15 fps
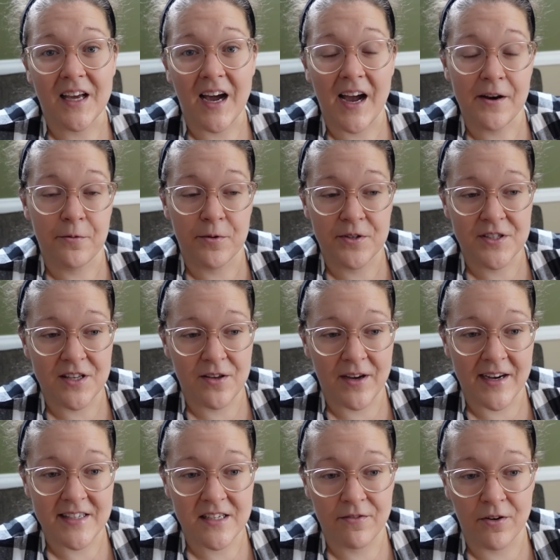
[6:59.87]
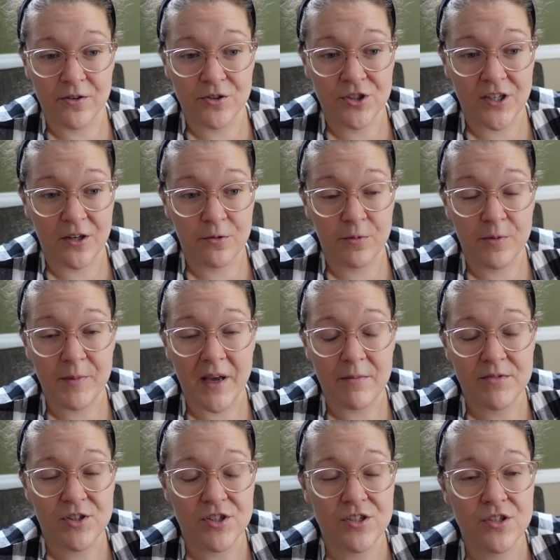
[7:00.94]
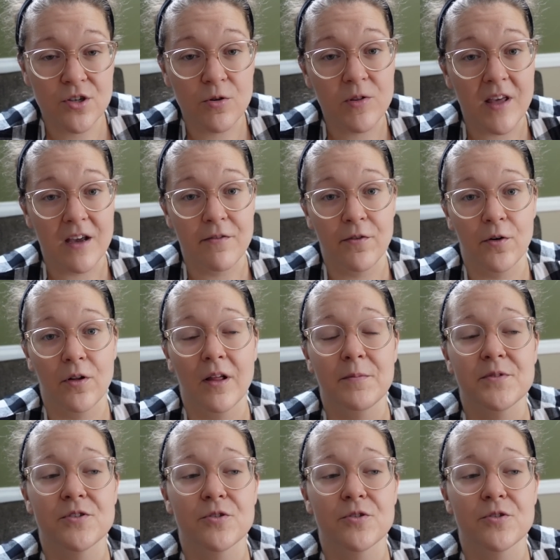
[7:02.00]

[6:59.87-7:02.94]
kind words that you guys have all shared with me, I'm just so thankful. I'm